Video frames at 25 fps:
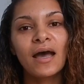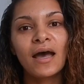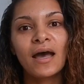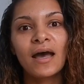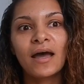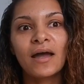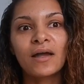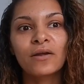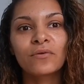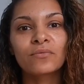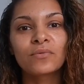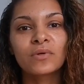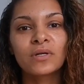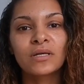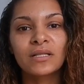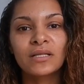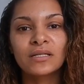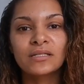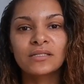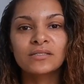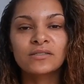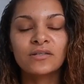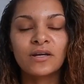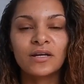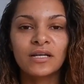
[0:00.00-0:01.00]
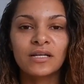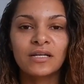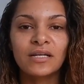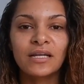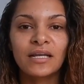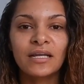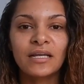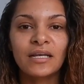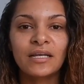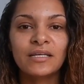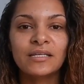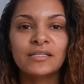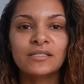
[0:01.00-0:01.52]
I really started
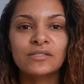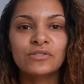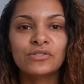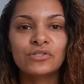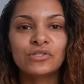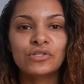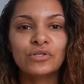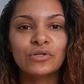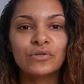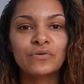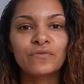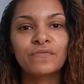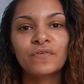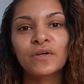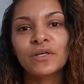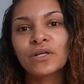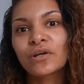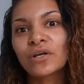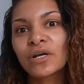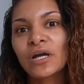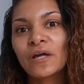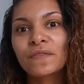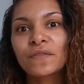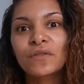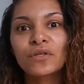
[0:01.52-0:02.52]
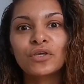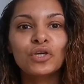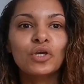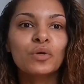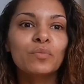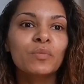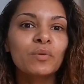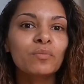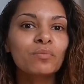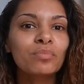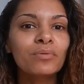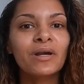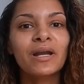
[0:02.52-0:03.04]
digging into figuring out the
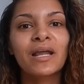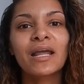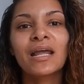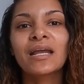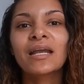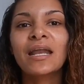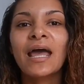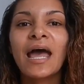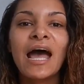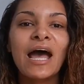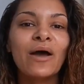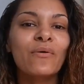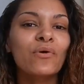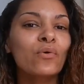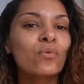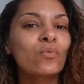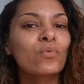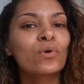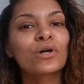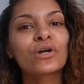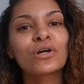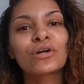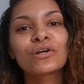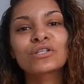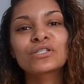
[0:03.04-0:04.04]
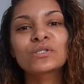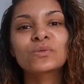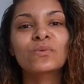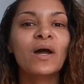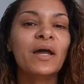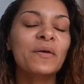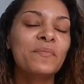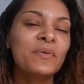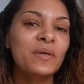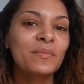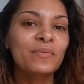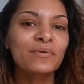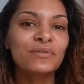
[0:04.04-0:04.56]
human brain, how it works,
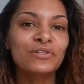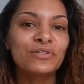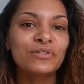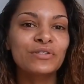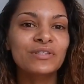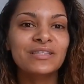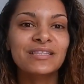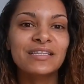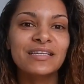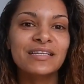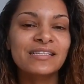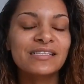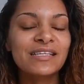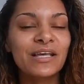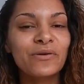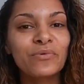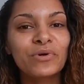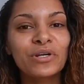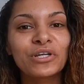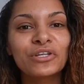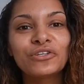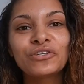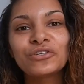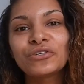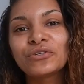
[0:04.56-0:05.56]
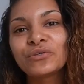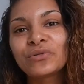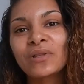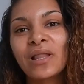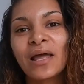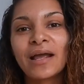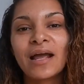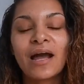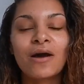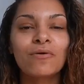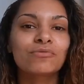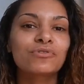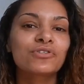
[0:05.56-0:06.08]
why people do the things they want to do.
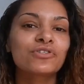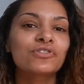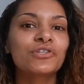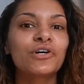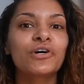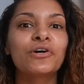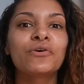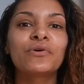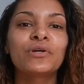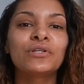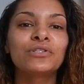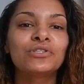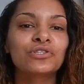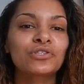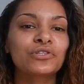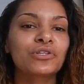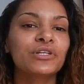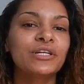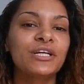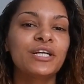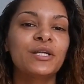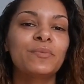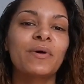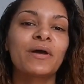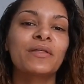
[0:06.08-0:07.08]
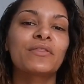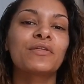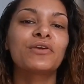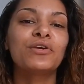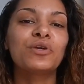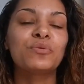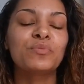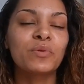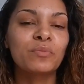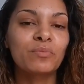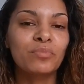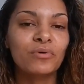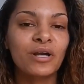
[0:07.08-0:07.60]
Like, I was so intrigued by the
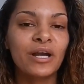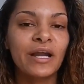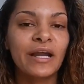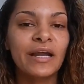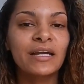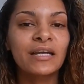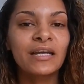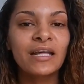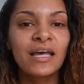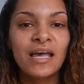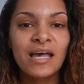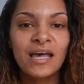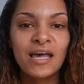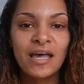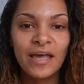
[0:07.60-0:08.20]
human brain.